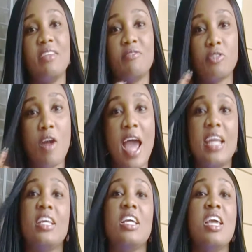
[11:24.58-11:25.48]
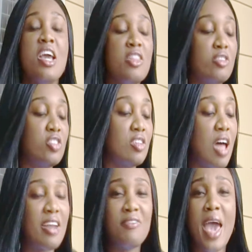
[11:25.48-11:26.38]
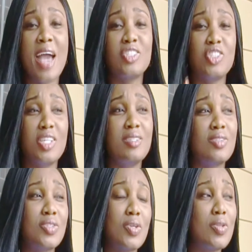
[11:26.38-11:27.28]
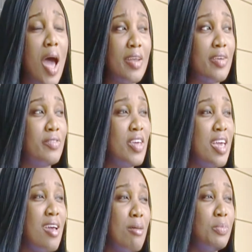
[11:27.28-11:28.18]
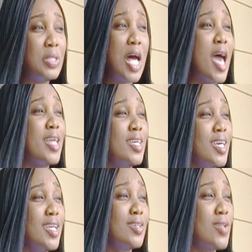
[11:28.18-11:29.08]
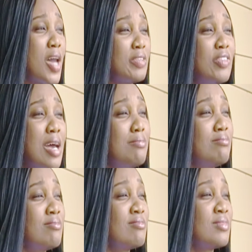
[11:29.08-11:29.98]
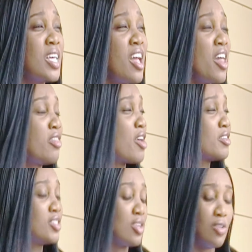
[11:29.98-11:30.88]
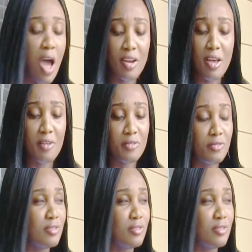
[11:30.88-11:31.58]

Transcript: in variety. There's a lot of action, there's a lot of blood in a lot of them, there's a lot of